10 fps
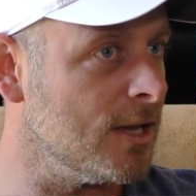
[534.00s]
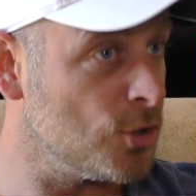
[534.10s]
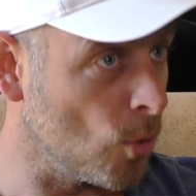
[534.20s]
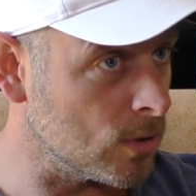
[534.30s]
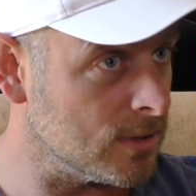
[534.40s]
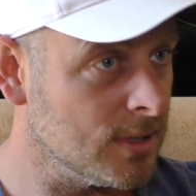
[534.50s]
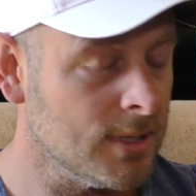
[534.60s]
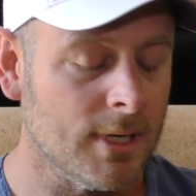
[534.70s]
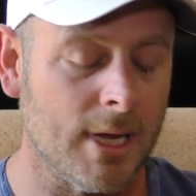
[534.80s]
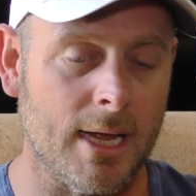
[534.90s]
Jordan,
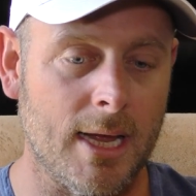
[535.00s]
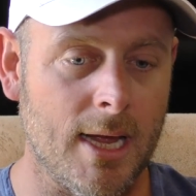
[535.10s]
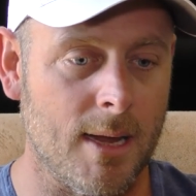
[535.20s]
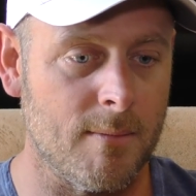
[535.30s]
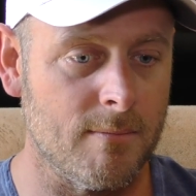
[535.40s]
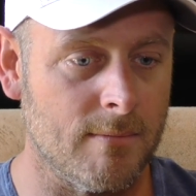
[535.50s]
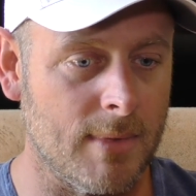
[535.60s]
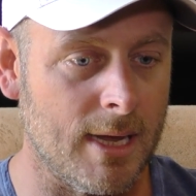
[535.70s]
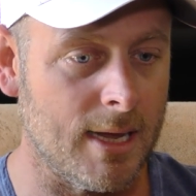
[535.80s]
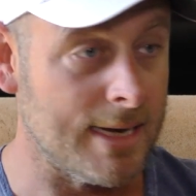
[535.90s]

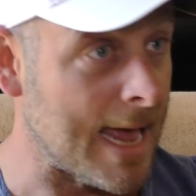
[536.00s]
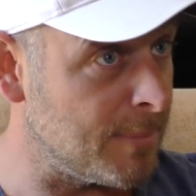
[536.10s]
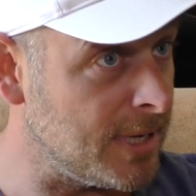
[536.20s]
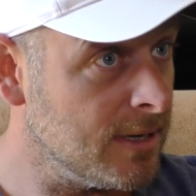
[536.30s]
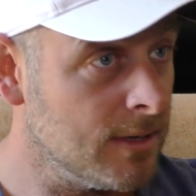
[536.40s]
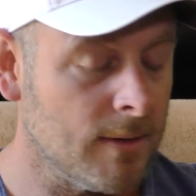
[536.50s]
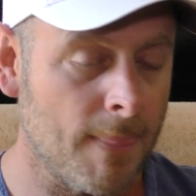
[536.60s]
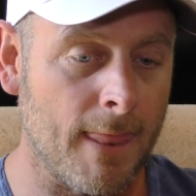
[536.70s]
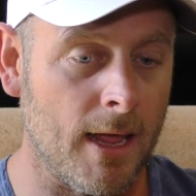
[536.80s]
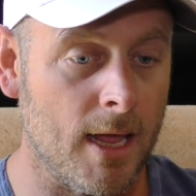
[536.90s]
Nabi,
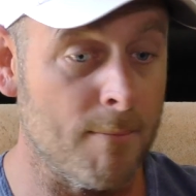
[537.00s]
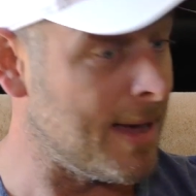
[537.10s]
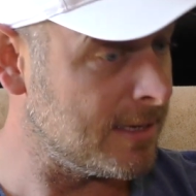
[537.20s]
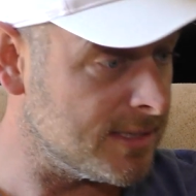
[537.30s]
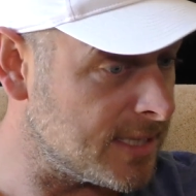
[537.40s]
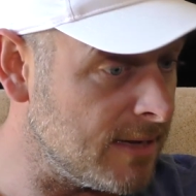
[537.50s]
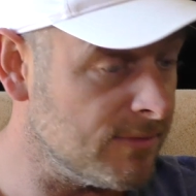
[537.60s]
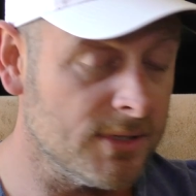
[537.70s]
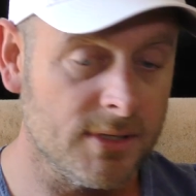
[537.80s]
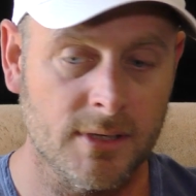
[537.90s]
Matty
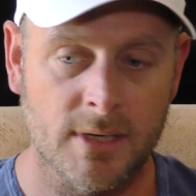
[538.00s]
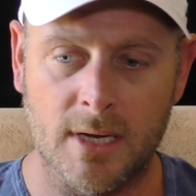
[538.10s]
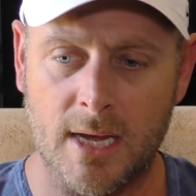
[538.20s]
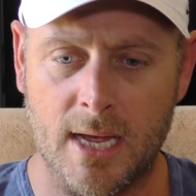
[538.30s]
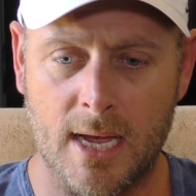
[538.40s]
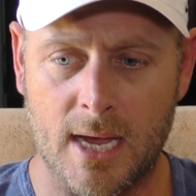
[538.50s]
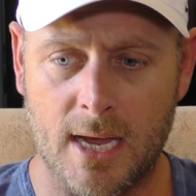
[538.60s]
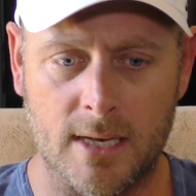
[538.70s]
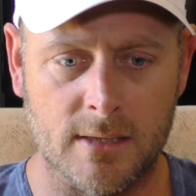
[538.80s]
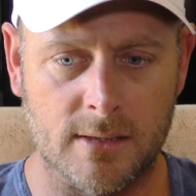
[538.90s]
Stevens,
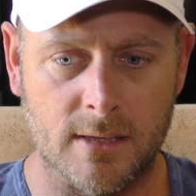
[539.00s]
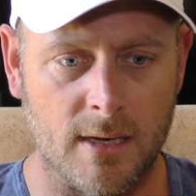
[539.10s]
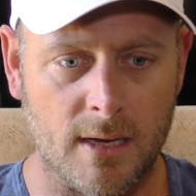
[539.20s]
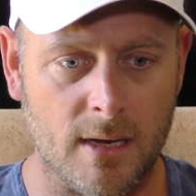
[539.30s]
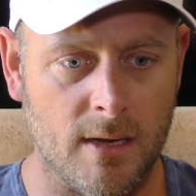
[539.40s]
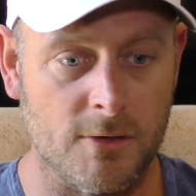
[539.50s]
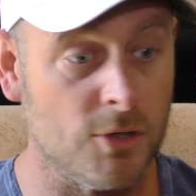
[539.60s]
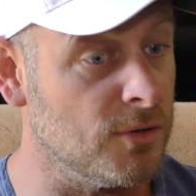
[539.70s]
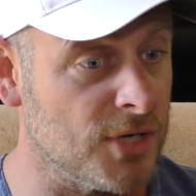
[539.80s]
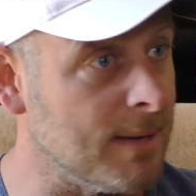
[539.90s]
and
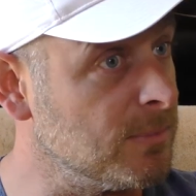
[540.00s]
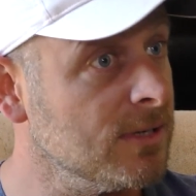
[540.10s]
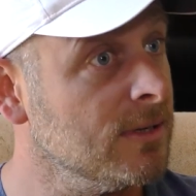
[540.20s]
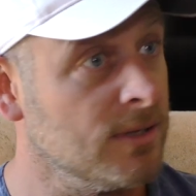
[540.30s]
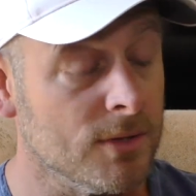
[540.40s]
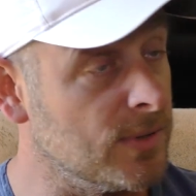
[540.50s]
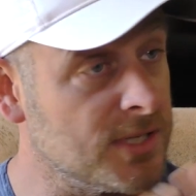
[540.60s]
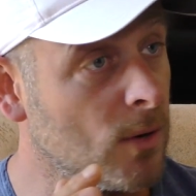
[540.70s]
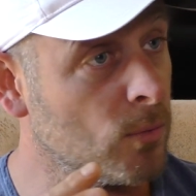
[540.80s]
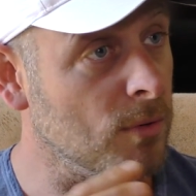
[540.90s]
Luke James. There
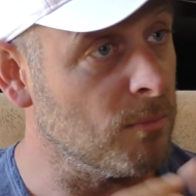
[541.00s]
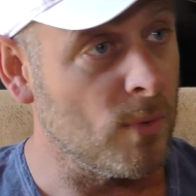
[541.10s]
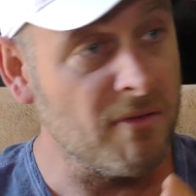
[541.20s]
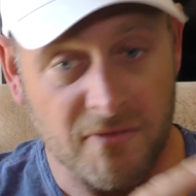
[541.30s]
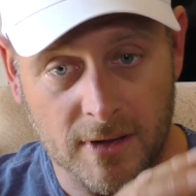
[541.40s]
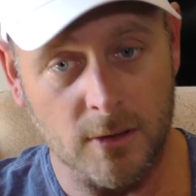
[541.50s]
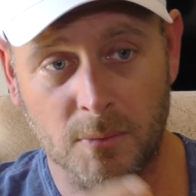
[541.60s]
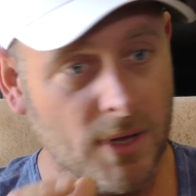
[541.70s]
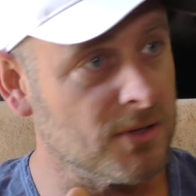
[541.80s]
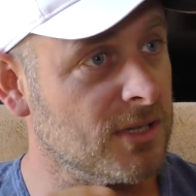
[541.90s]
is no room. We filled
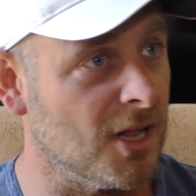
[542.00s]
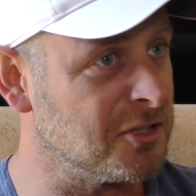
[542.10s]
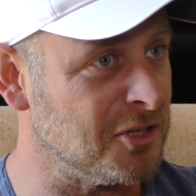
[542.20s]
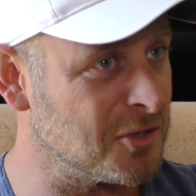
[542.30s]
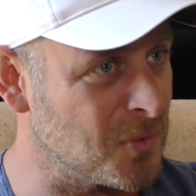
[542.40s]
up those slots in the